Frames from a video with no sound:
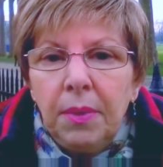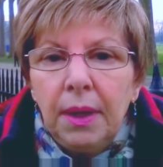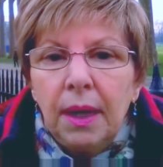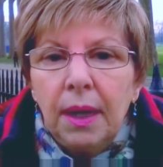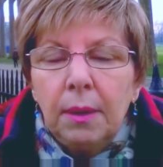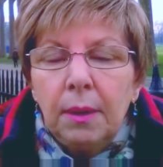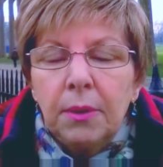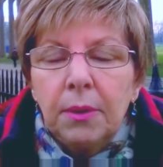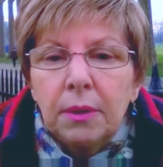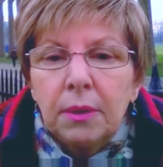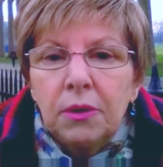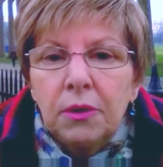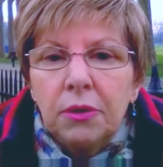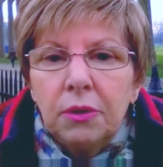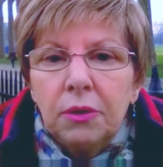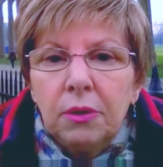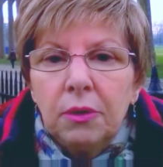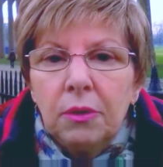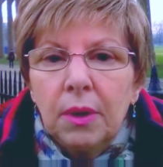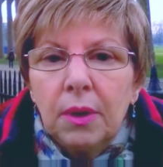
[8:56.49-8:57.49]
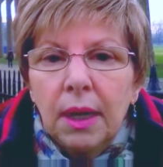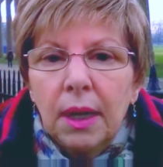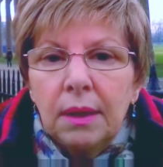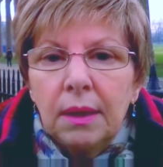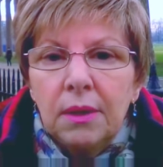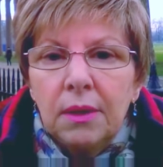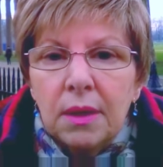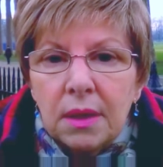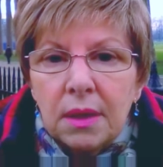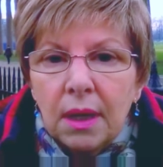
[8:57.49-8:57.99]
be able
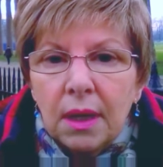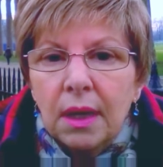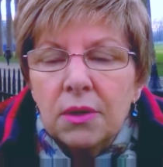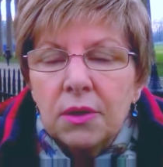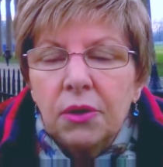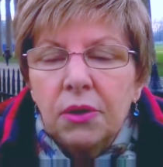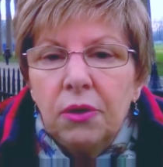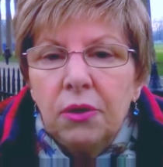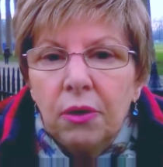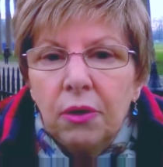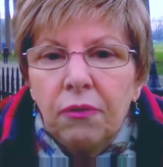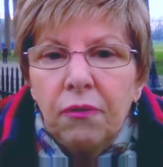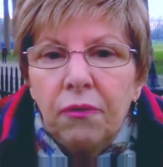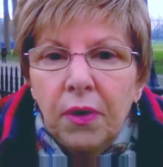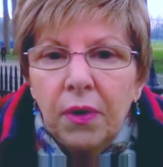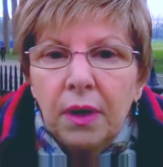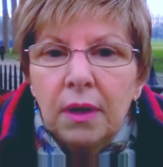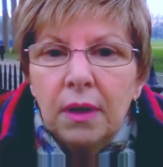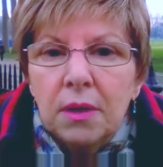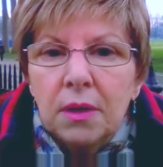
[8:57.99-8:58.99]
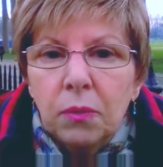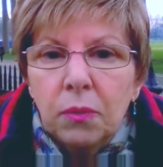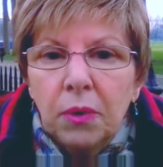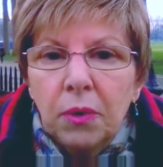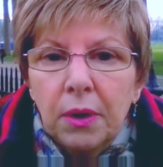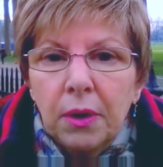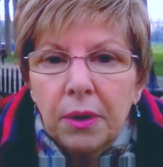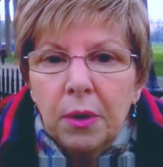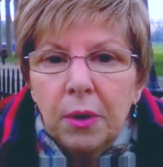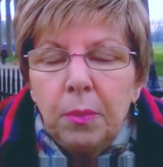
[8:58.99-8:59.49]
to discuss your fears
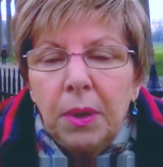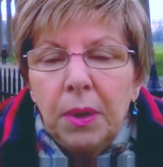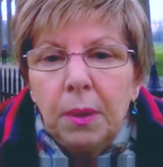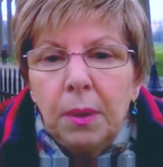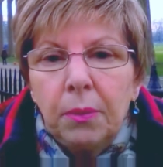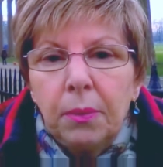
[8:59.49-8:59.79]
with other